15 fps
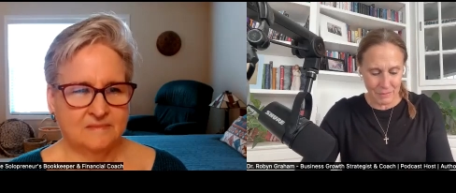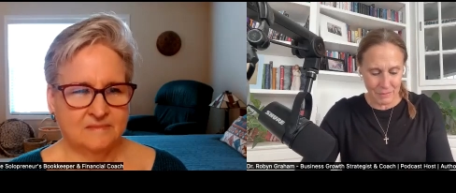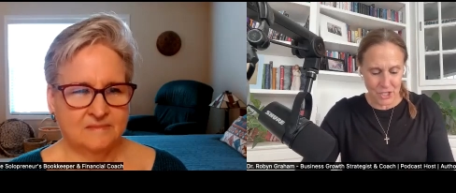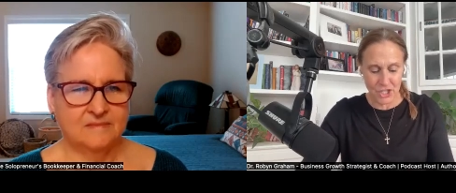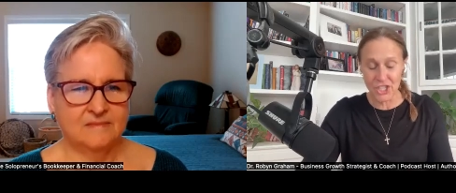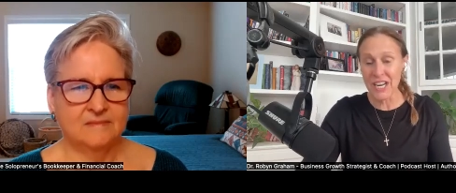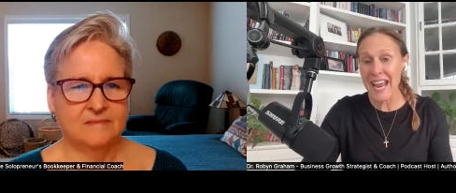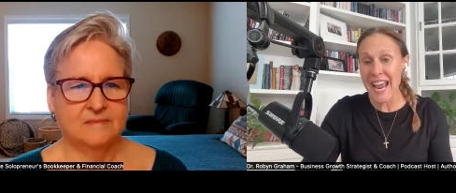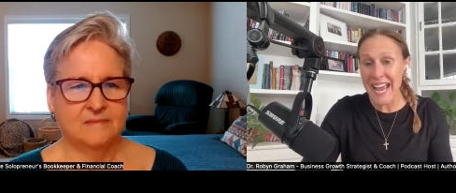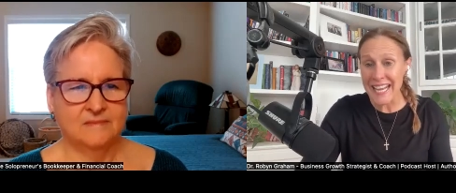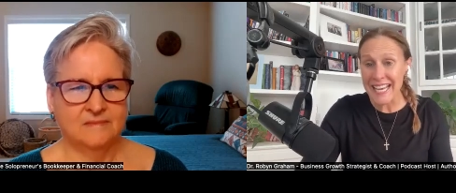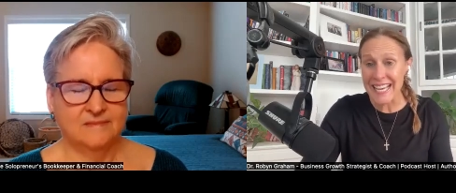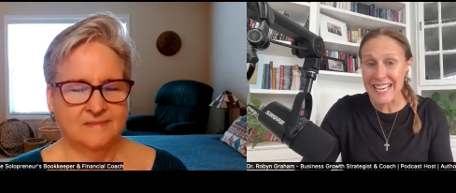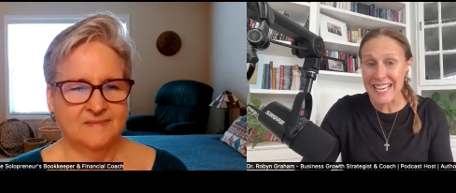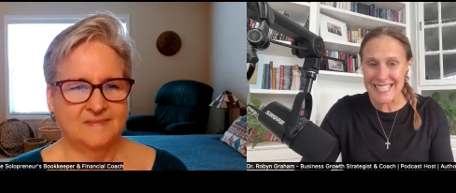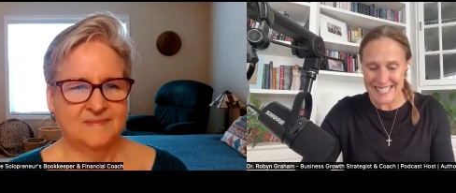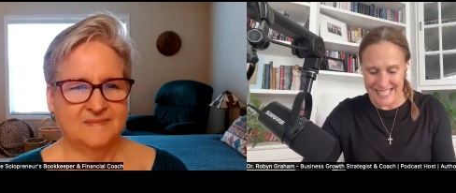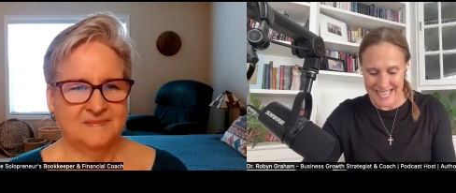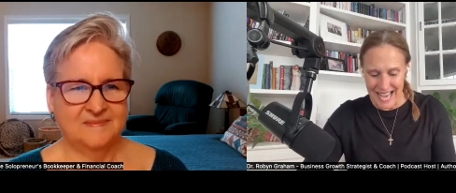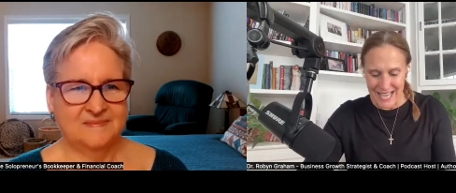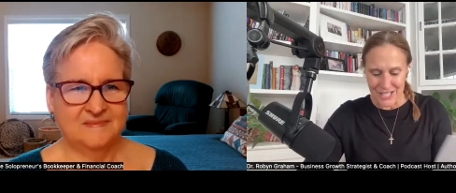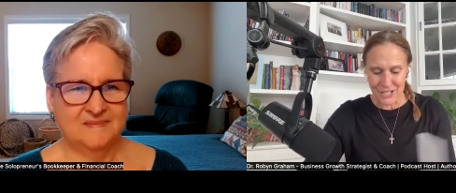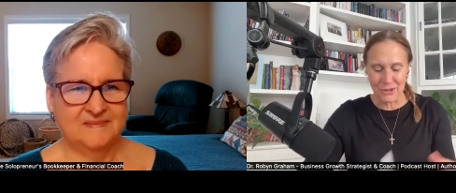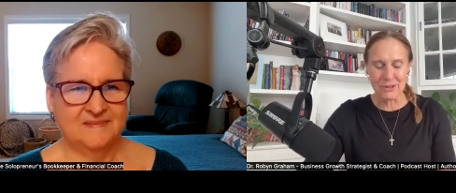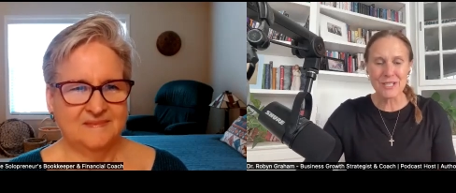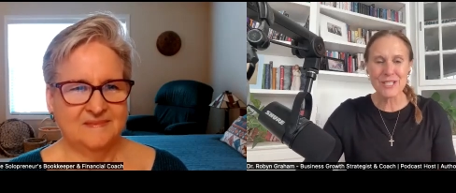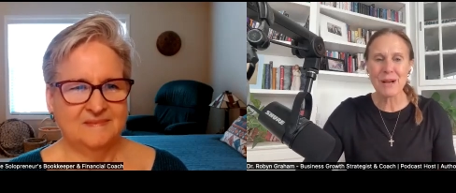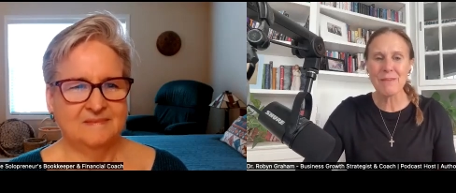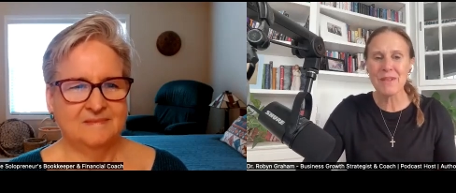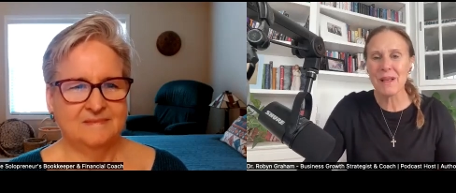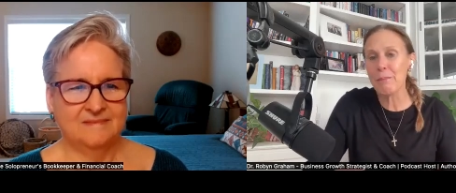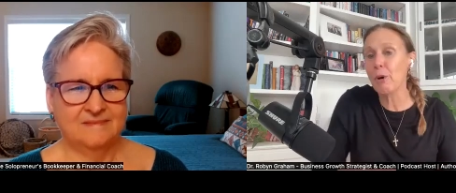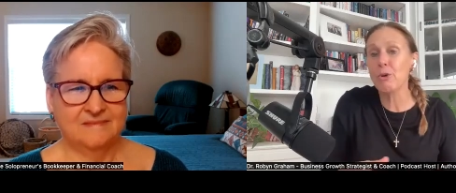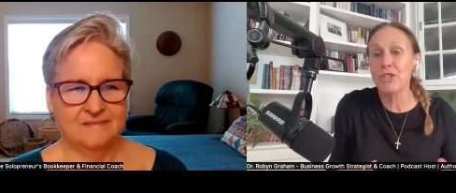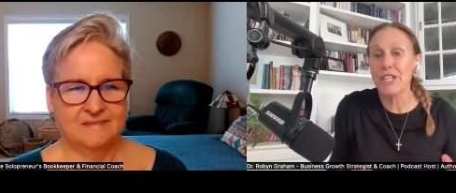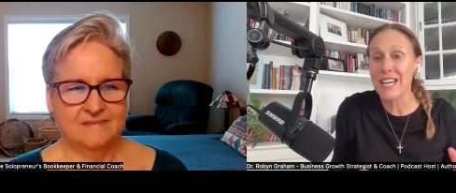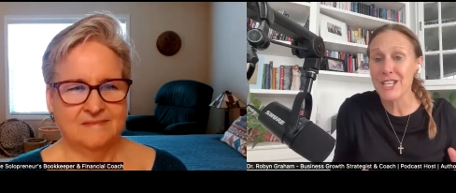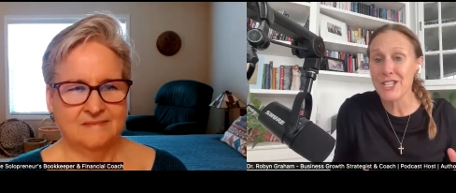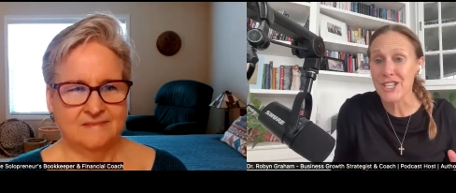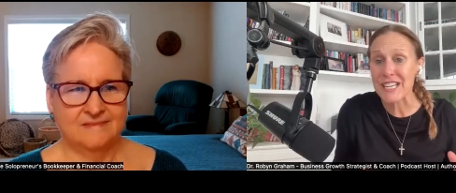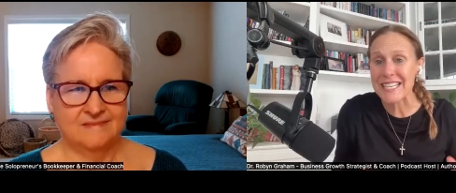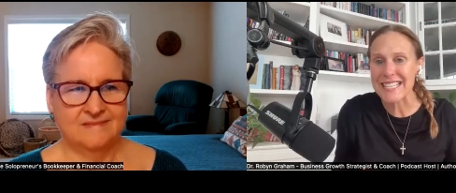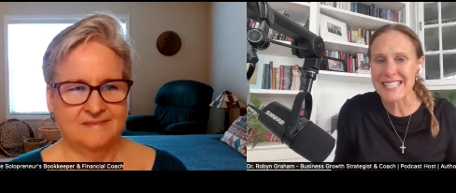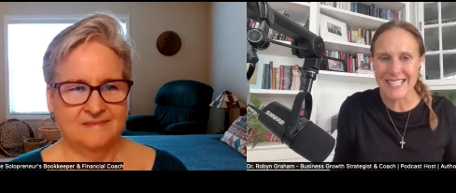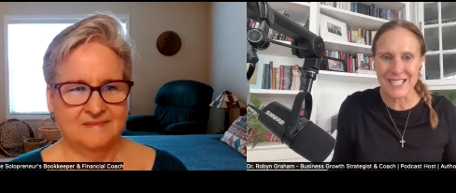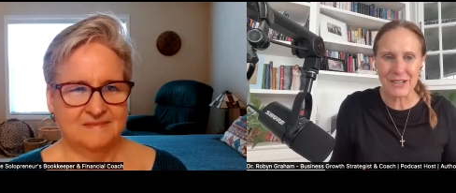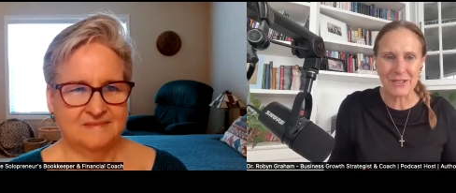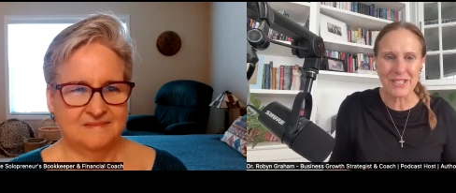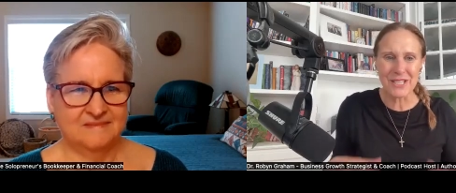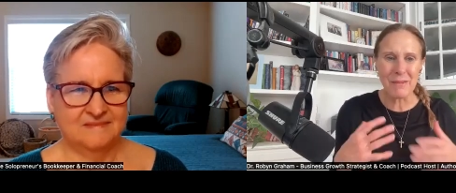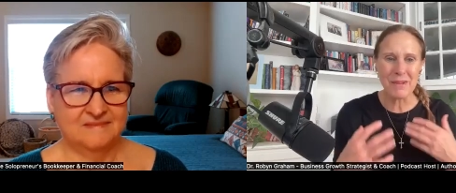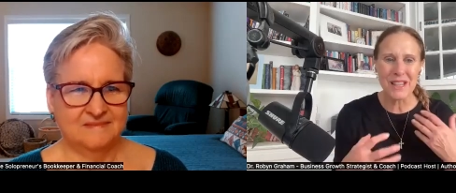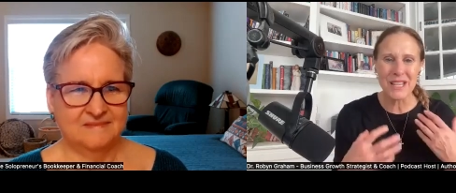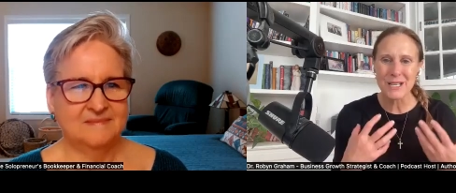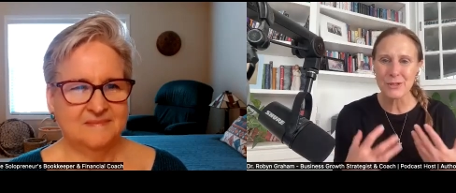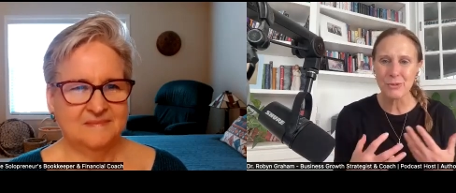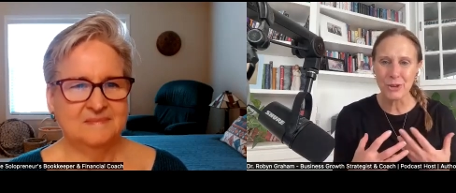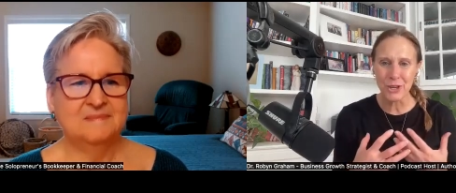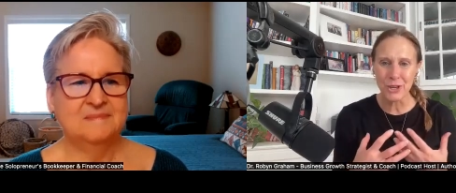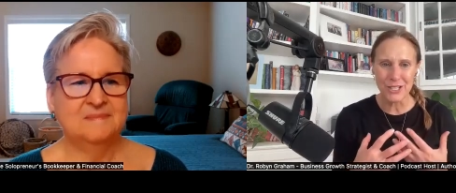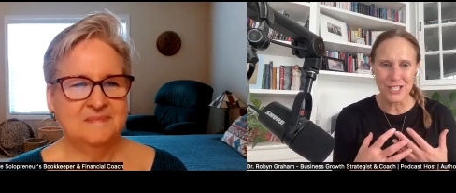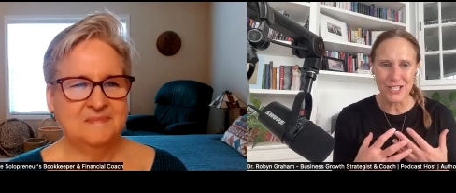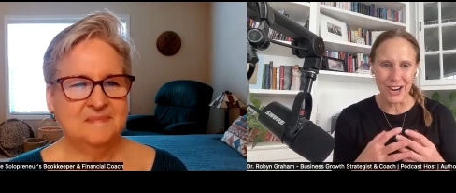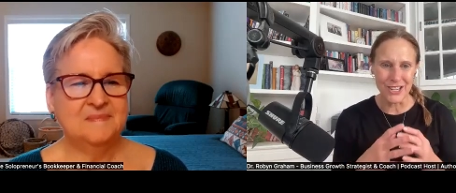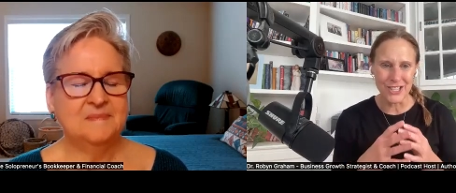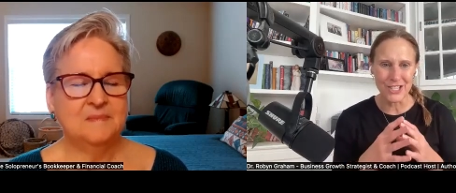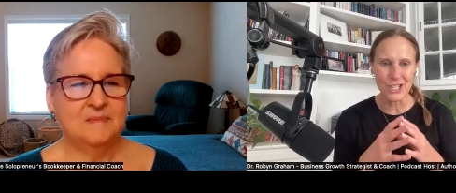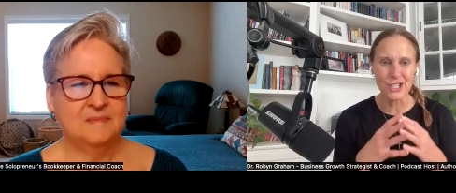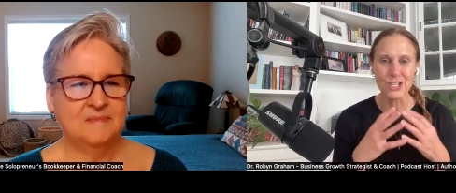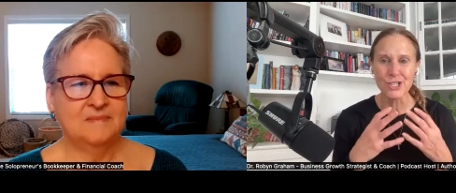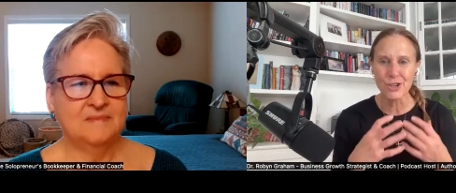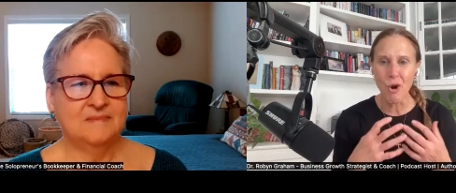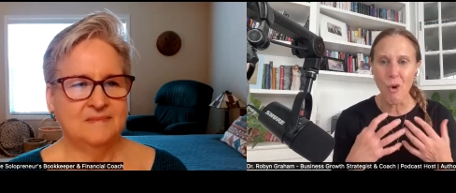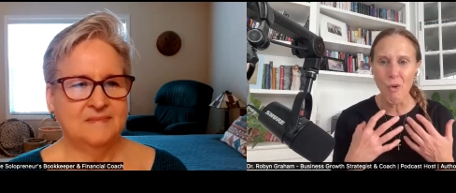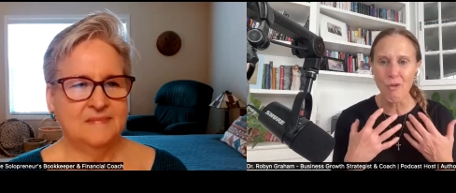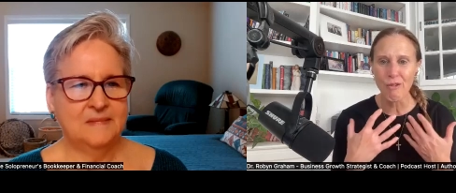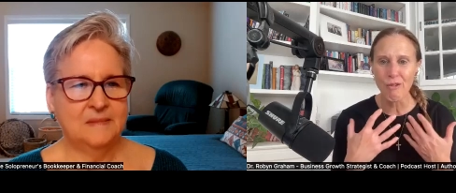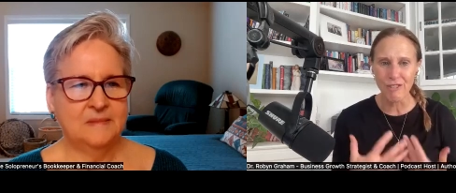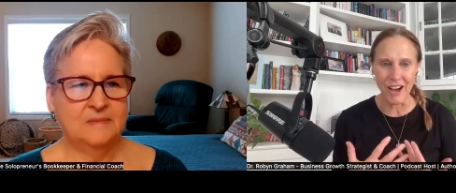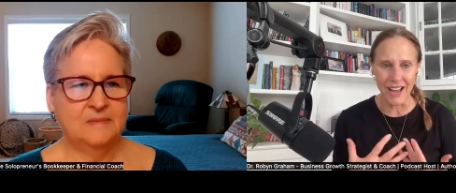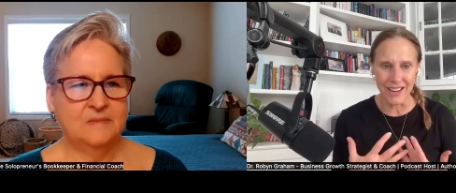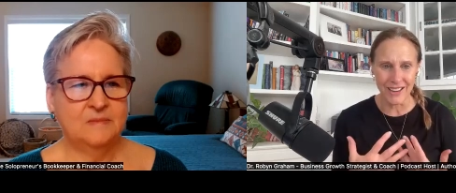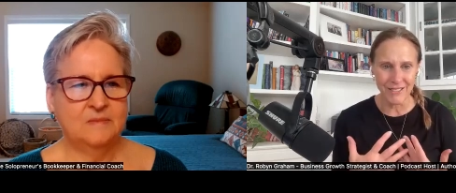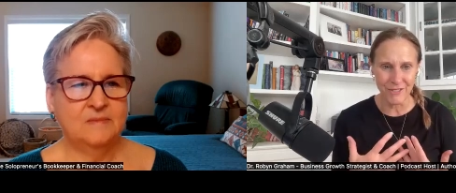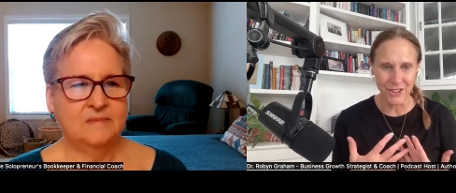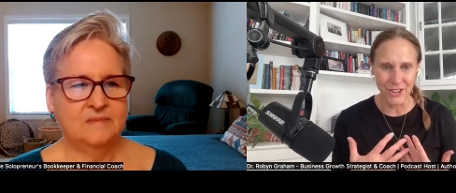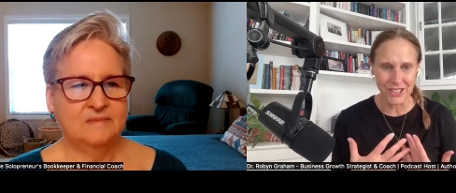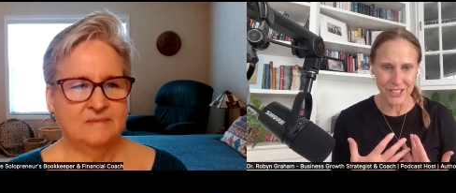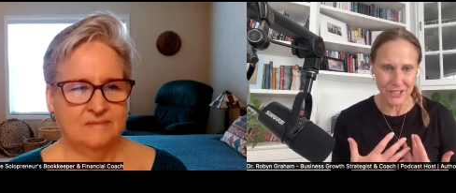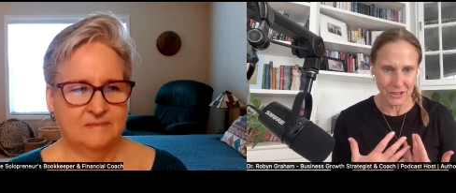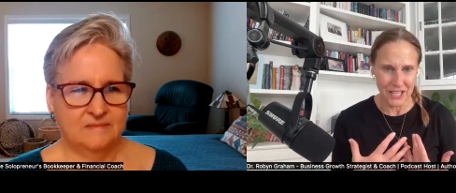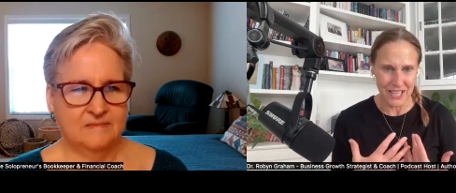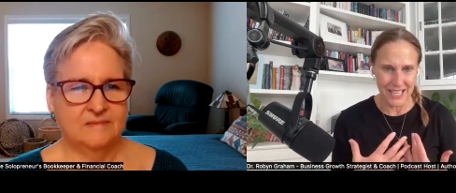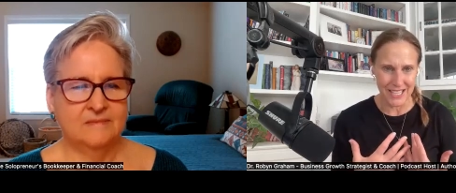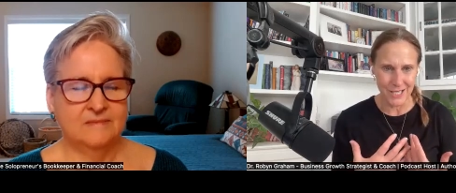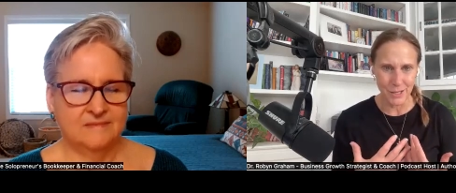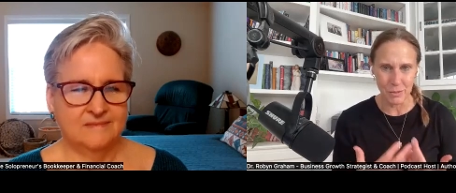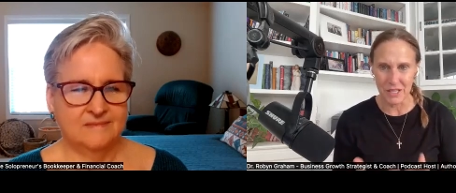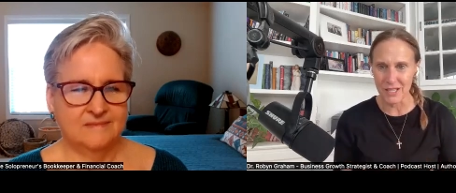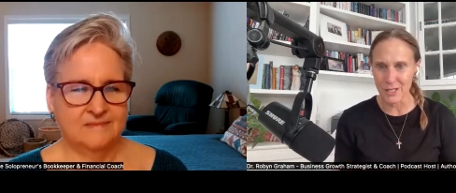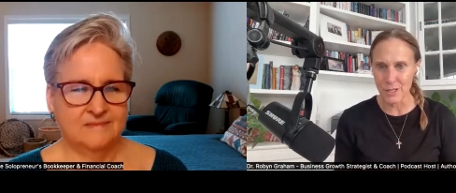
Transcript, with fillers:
Speaker 1: shenanigans. So some bodacious. So some of these words are just so fun for a little kid to be